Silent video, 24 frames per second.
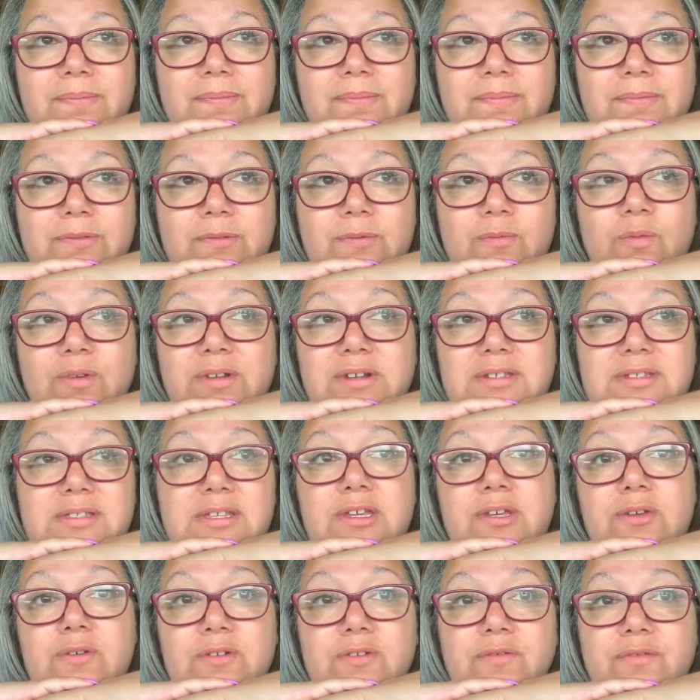And what does
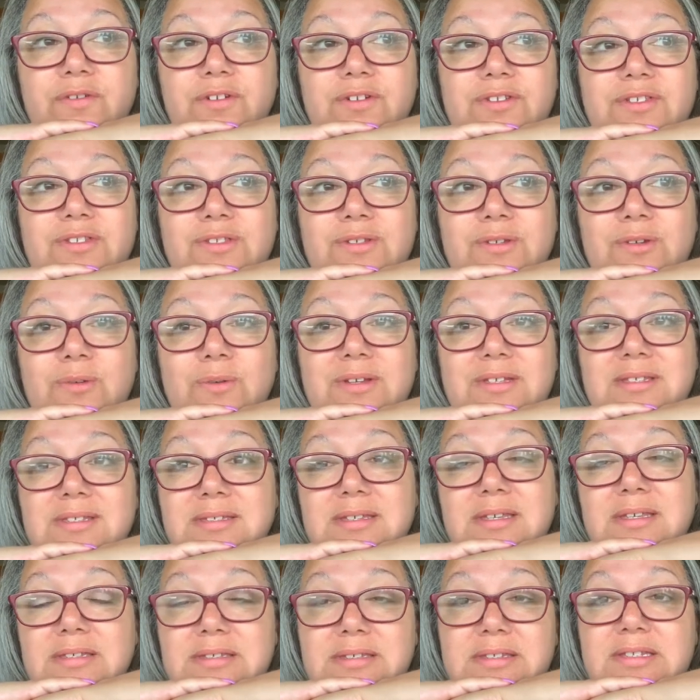the universe do? It
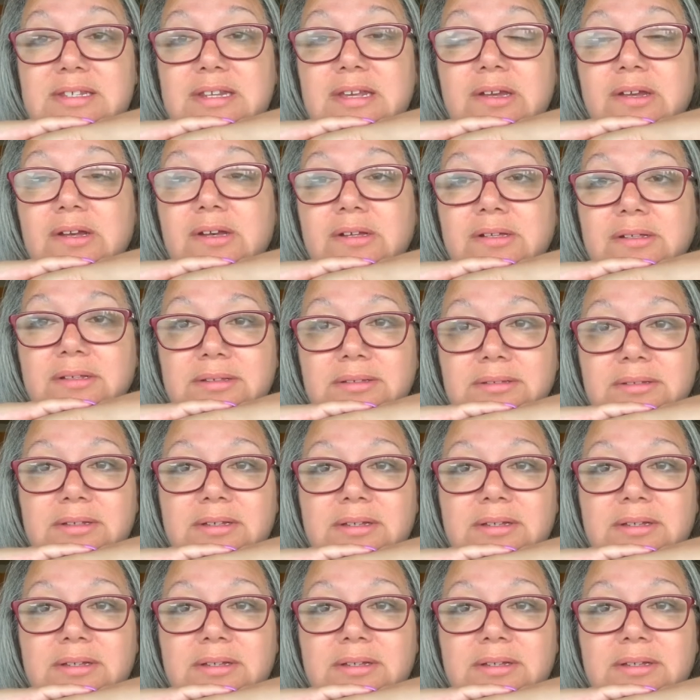sits still